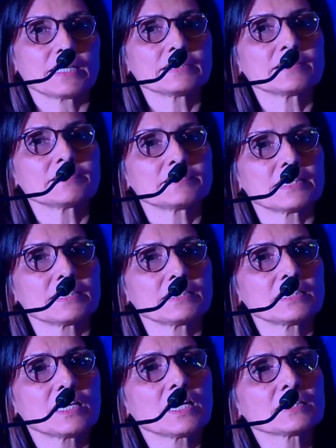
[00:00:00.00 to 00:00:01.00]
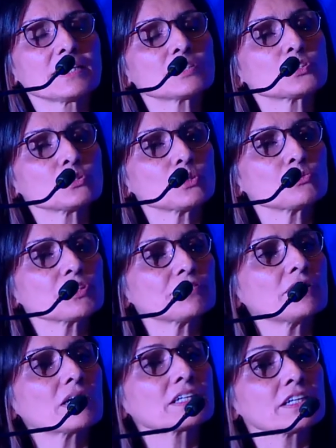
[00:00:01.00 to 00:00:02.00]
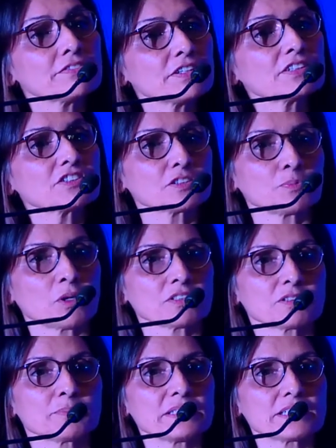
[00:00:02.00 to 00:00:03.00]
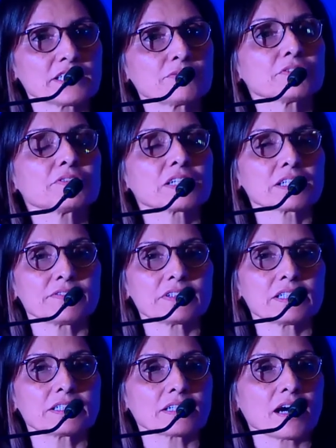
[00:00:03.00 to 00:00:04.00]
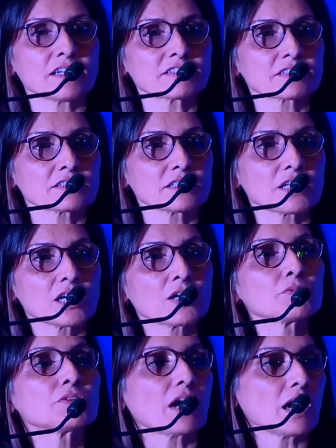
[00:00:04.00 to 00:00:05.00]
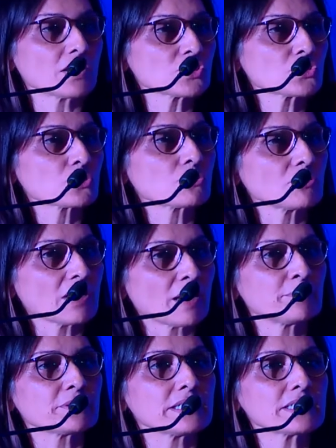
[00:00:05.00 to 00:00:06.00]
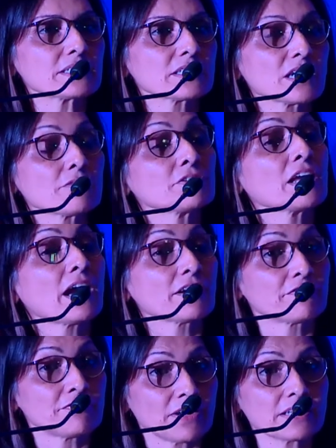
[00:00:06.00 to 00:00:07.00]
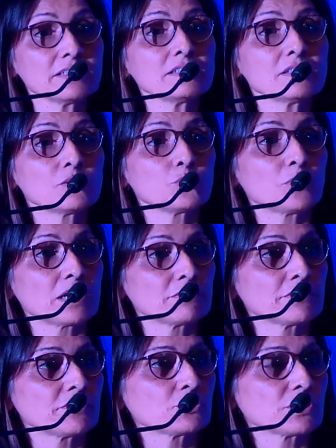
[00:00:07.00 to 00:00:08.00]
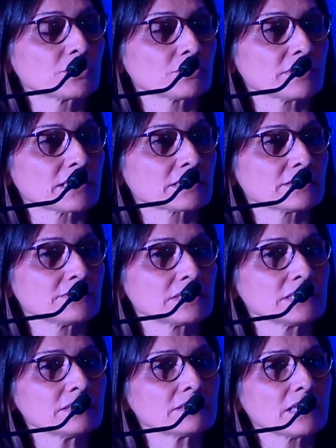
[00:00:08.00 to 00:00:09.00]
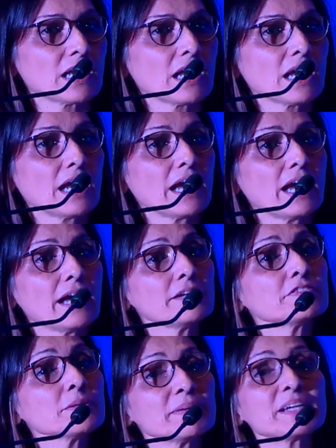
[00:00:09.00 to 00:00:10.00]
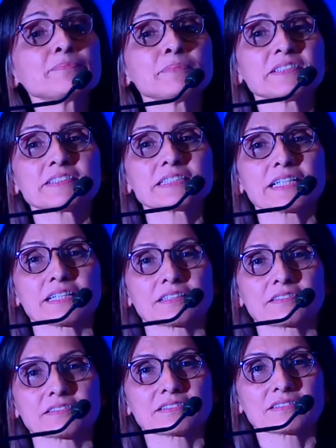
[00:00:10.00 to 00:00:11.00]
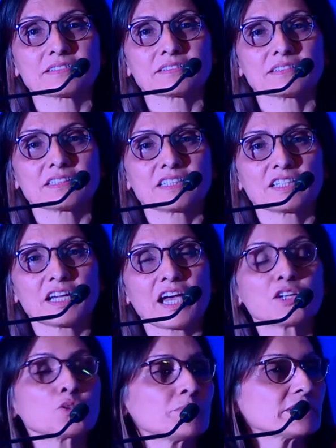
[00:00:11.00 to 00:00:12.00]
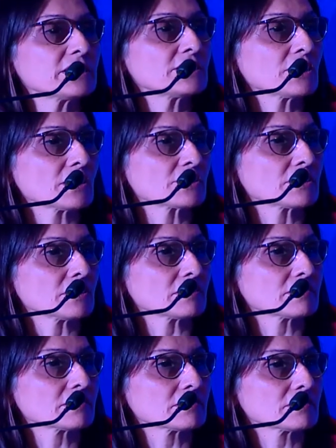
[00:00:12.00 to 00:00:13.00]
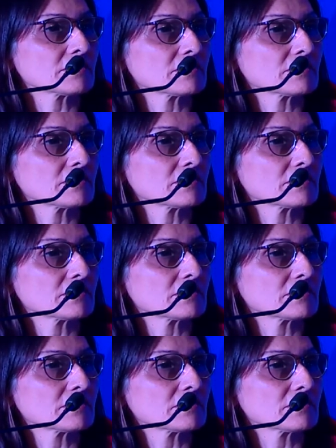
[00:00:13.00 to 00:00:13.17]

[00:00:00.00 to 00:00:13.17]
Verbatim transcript: And they said that, you know, we were given responsibility, we were given a task, we were asked to collaborate, we had fun while we were doing those activities, and we made mistakes and nobody judged us.